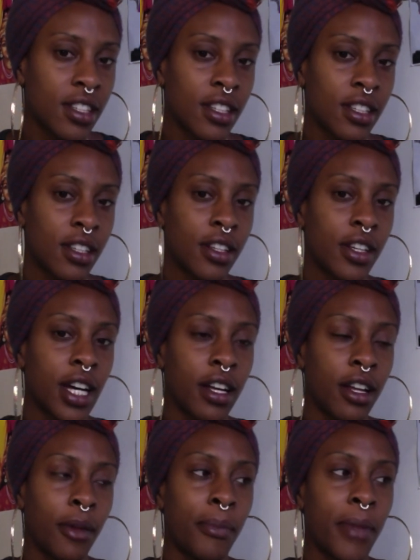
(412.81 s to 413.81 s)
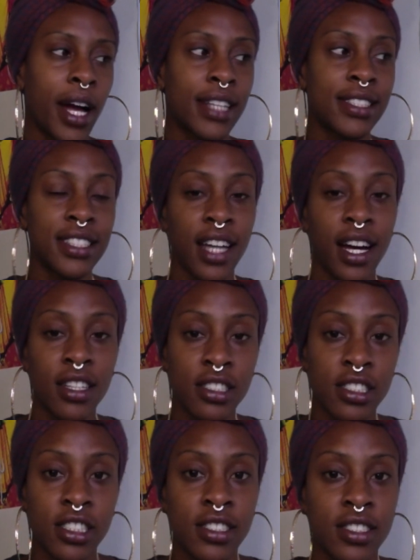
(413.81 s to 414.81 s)
the
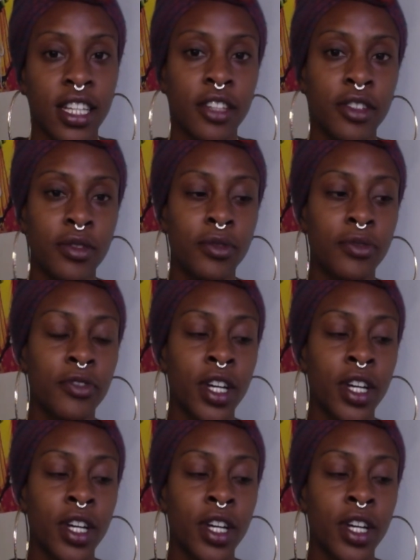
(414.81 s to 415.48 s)
ideologies that you've